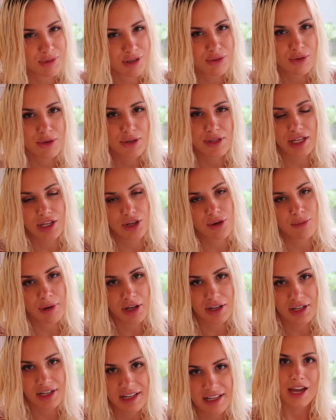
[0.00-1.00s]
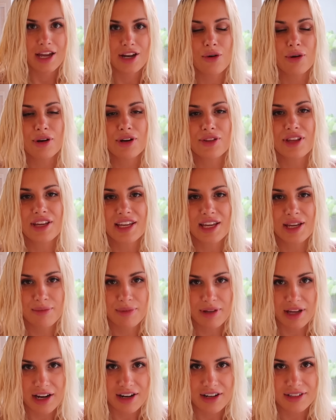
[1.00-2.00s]
minerals that your body needs. I know what you're thinking,
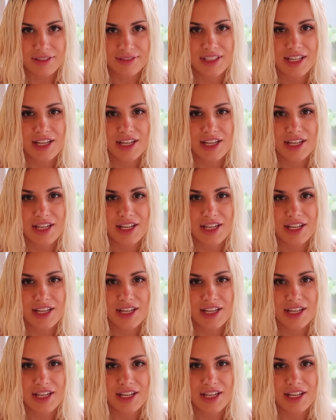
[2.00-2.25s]
Blair.